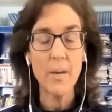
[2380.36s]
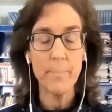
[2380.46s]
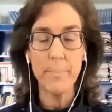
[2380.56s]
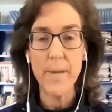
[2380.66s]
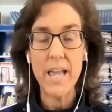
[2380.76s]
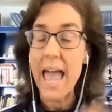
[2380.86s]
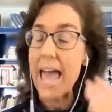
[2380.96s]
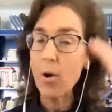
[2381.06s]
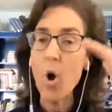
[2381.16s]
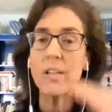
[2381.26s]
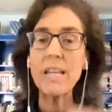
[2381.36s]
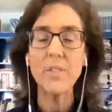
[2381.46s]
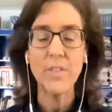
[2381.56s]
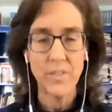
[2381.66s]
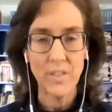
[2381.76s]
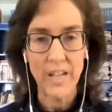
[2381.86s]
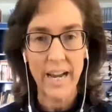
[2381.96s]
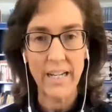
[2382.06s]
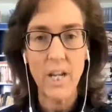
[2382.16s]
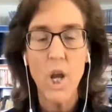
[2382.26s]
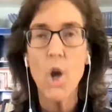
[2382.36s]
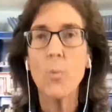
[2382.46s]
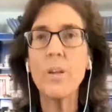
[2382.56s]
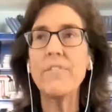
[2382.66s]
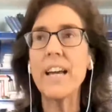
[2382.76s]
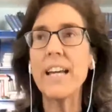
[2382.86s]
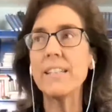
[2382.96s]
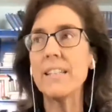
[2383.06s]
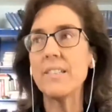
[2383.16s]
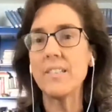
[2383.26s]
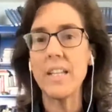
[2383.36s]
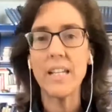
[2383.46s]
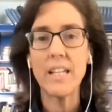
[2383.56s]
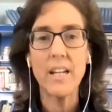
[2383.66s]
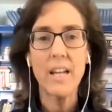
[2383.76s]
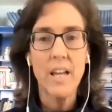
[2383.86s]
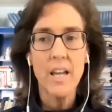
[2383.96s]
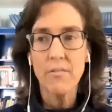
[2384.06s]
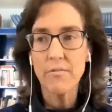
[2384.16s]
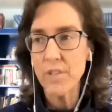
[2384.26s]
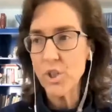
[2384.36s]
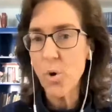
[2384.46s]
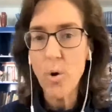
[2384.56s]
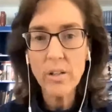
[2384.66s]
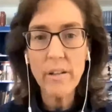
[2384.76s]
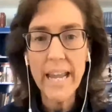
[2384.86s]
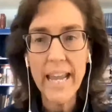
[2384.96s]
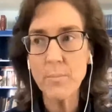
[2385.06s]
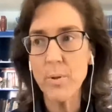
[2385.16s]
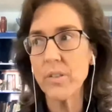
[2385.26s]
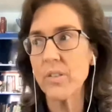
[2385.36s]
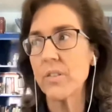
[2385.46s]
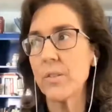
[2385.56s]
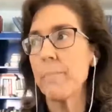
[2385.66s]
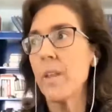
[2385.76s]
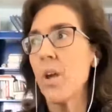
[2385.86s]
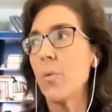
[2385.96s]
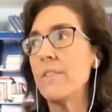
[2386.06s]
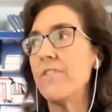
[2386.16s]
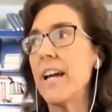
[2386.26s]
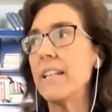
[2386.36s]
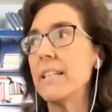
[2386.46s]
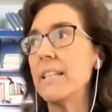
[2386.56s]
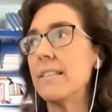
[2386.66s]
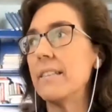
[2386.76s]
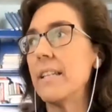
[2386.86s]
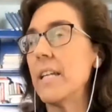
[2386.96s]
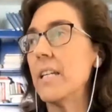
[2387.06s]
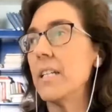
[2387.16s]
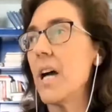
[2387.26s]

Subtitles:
at all levels of society. We find this in rhetorical handbooks. We find this even